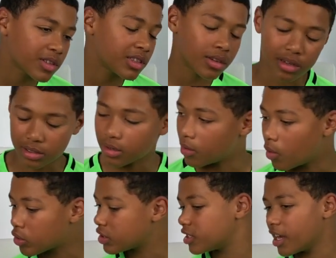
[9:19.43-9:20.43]
know what
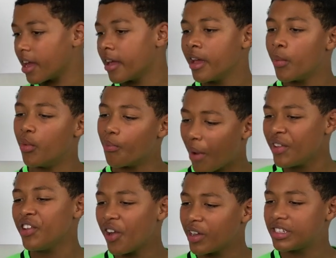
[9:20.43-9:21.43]
to say, but Man
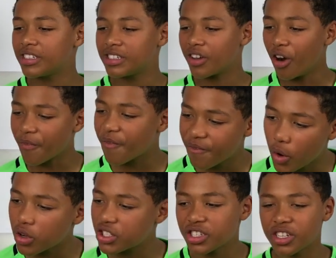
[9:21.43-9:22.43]
United's
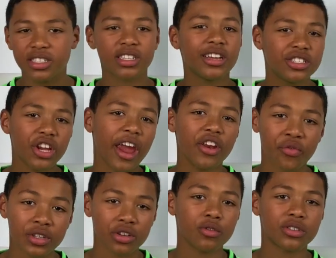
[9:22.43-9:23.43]
unfortunate chain of
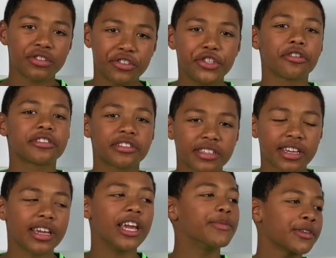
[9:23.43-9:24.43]
results just
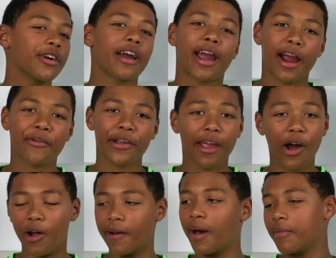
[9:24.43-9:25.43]
keeps on carrying
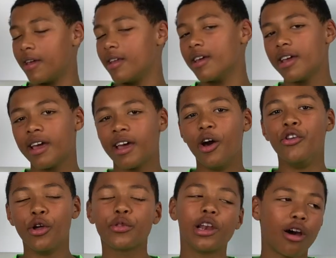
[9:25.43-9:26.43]
on. I mean,
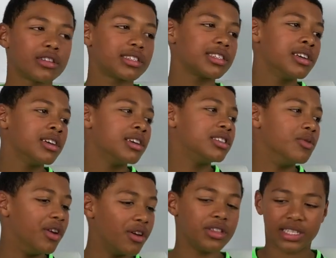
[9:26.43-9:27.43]
another loss to
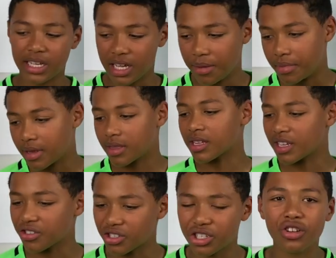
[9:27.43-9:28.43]
another team that they
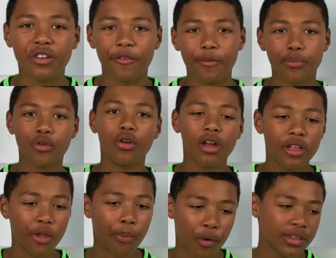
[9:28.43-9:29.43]
just should have brought the
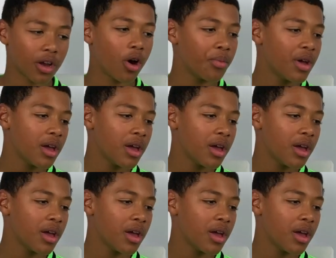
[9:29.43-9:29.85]
point home,